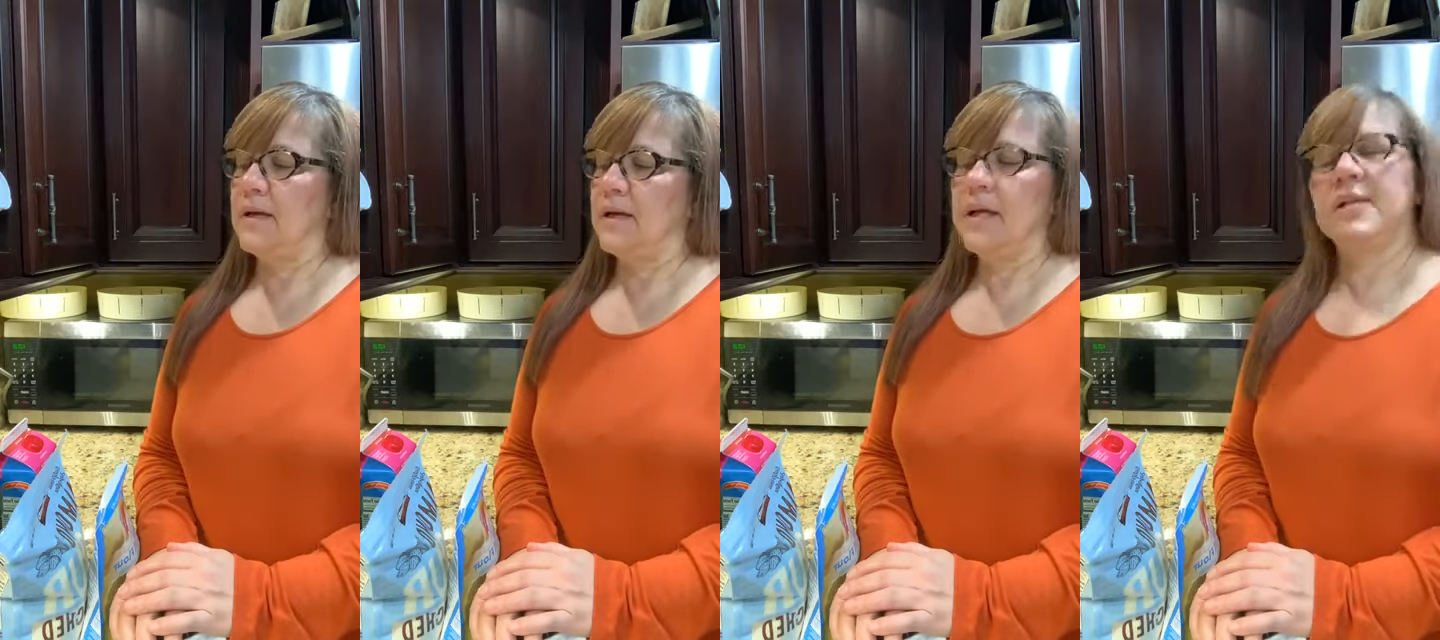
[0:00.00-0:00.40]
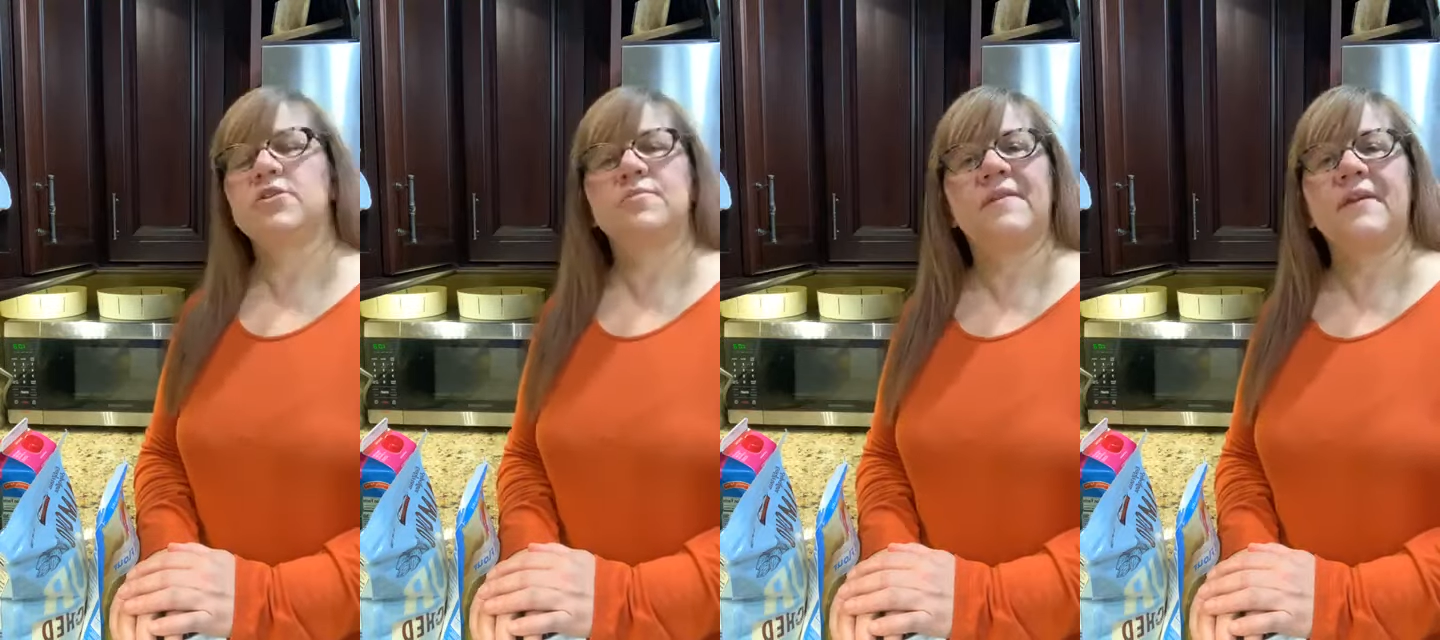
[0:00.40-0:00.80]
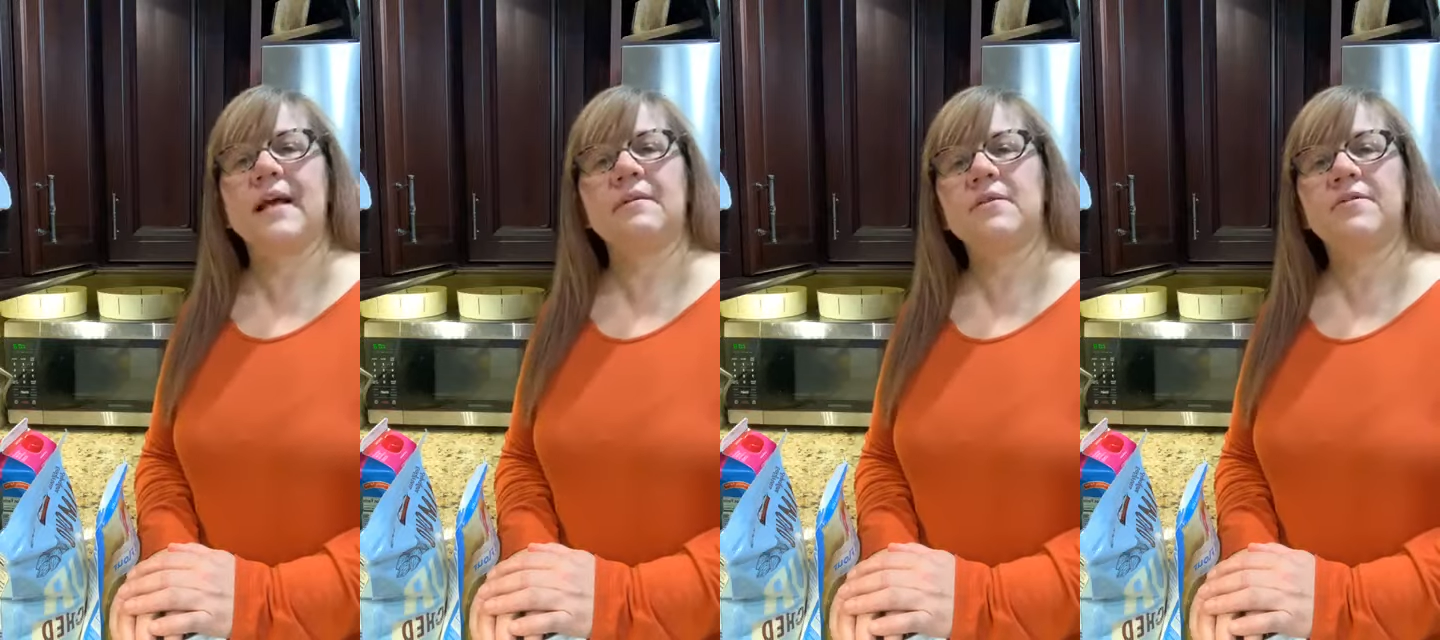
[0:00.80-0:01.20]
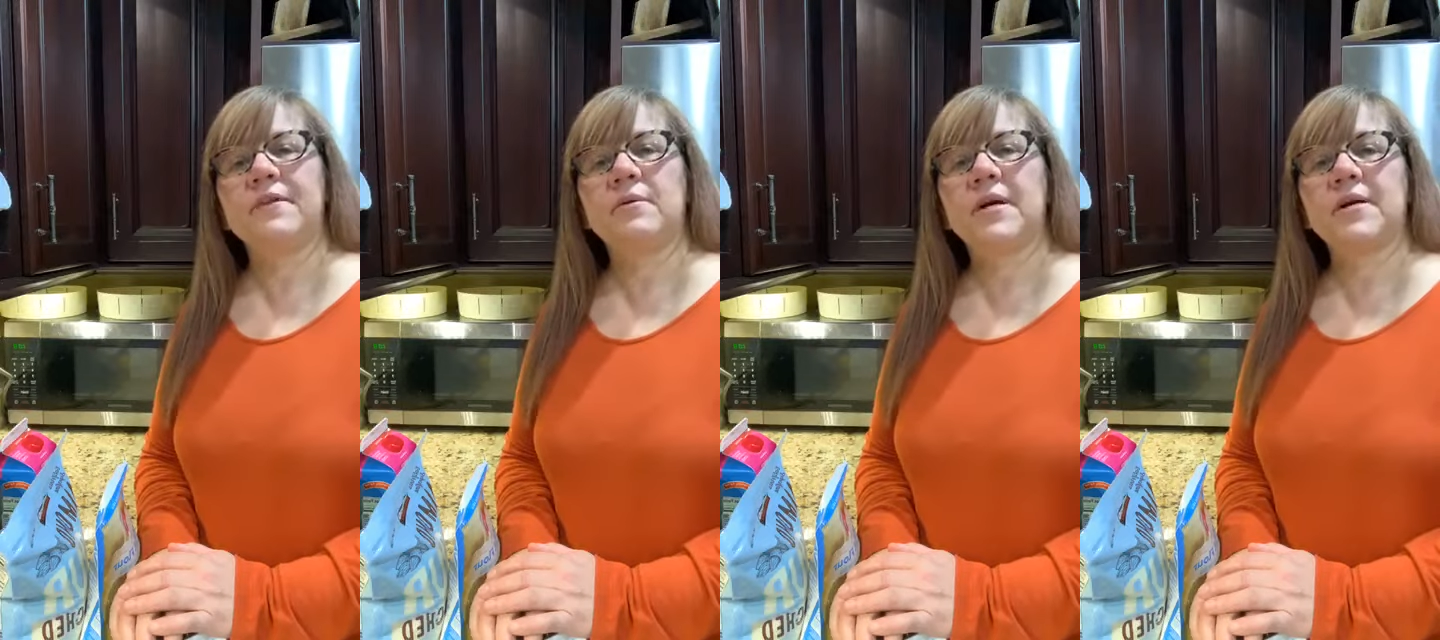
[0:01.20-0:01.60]
English muffin. I don't know if
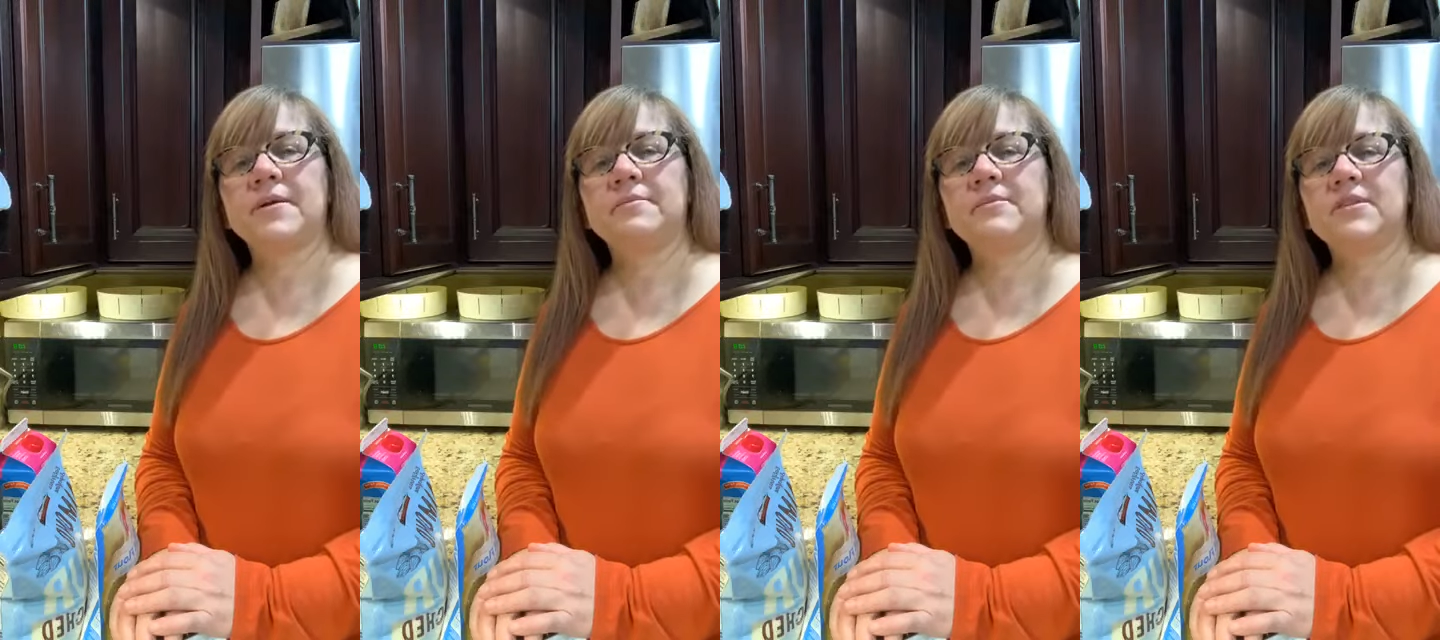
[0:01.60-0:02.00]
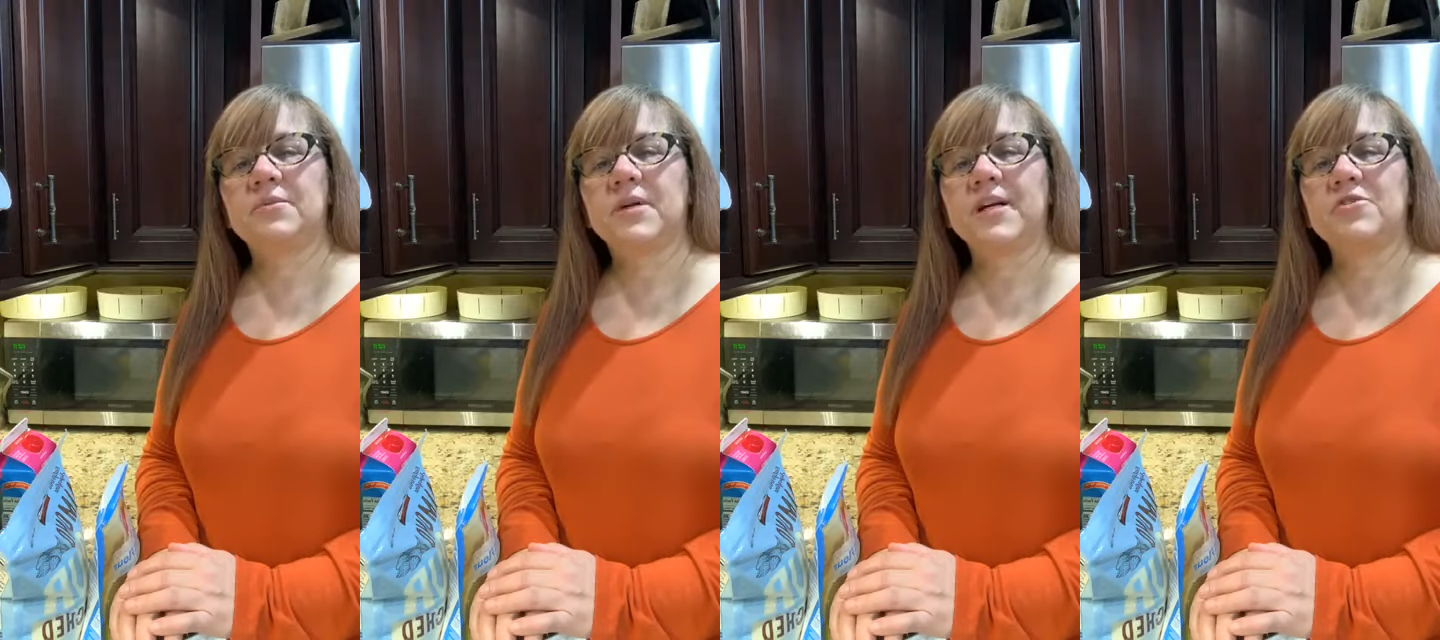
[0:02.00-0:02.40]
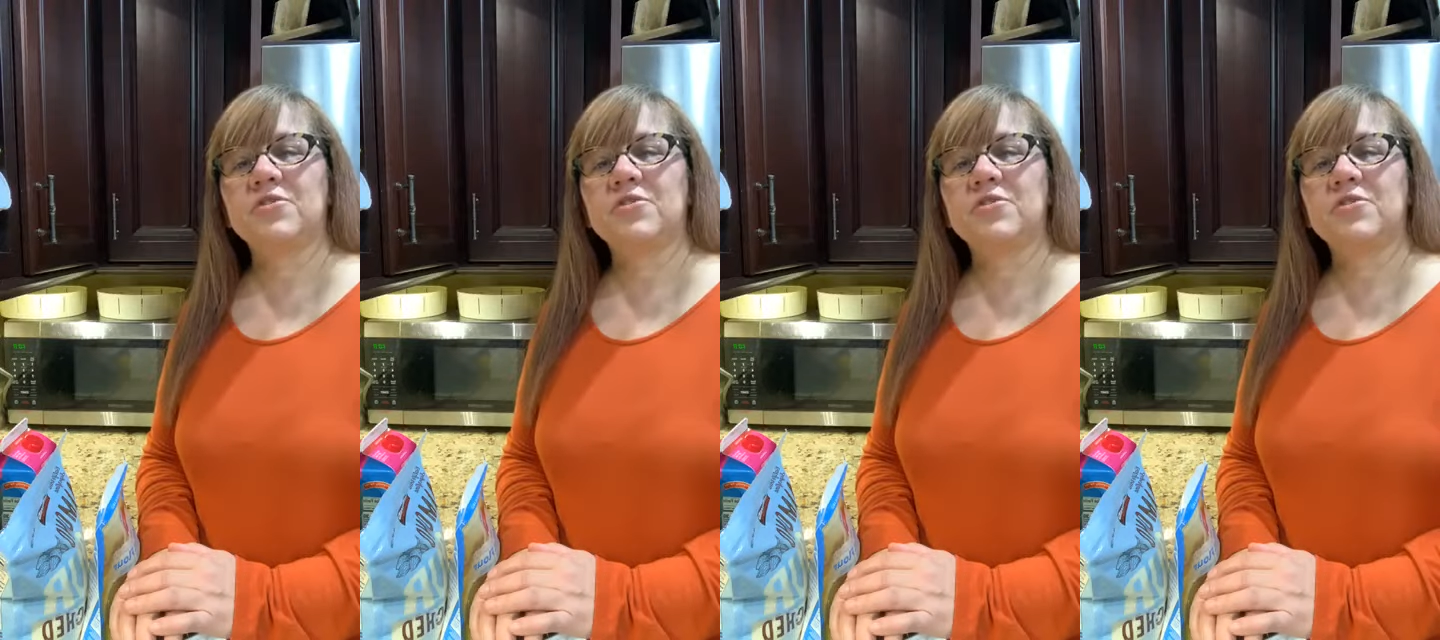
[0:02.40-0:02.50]
it'll work, so we're going